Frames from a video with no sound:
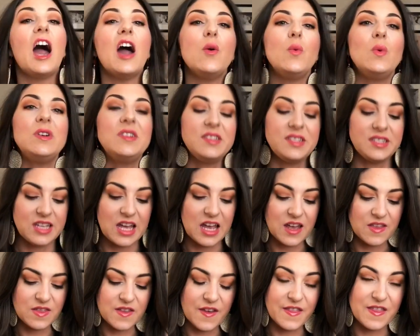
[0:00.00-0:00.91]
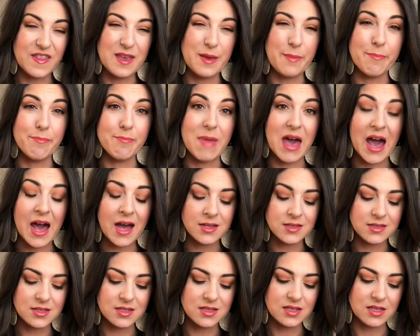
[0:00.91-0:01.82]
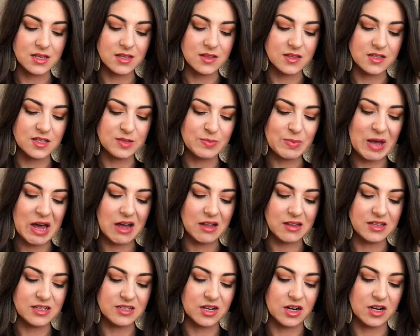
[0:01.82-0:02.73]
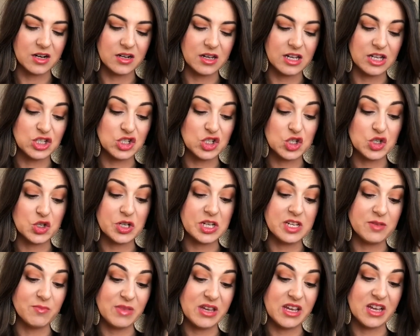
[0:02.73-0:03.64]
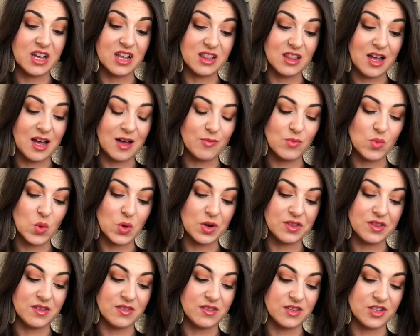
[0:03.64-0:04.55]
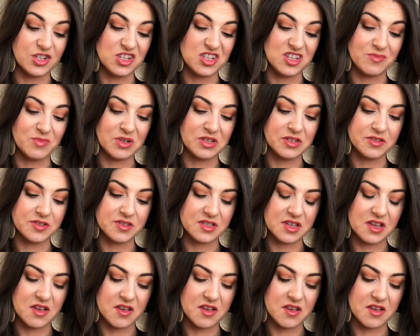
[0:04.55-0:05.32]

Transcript: I will say that the mattes in this palette intrigue me a lot more than the shimmers.